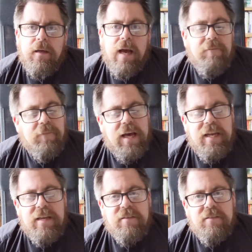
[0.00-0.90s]
And
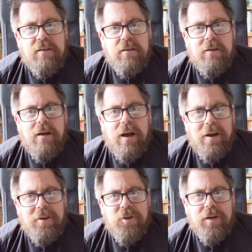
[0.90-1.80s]
that is
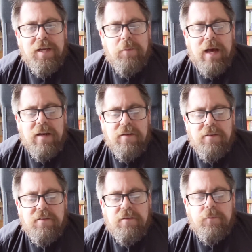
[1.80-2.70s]
a tricky
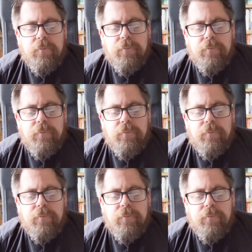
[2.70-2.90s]
balance.